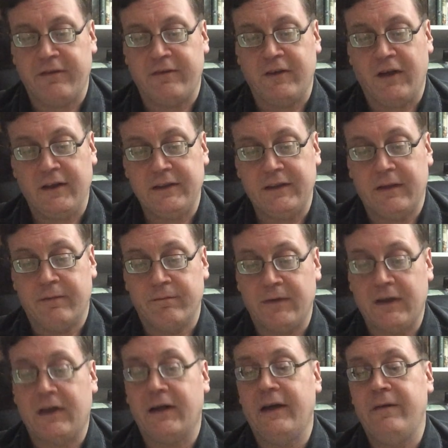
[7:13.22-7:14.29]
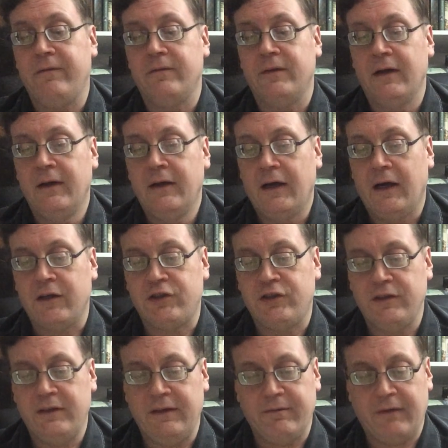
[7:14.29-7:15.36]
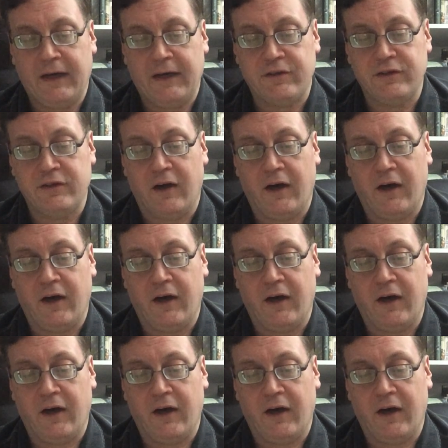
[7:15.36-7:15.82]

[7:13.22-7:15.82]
Nottingham proclaimed a shooting match and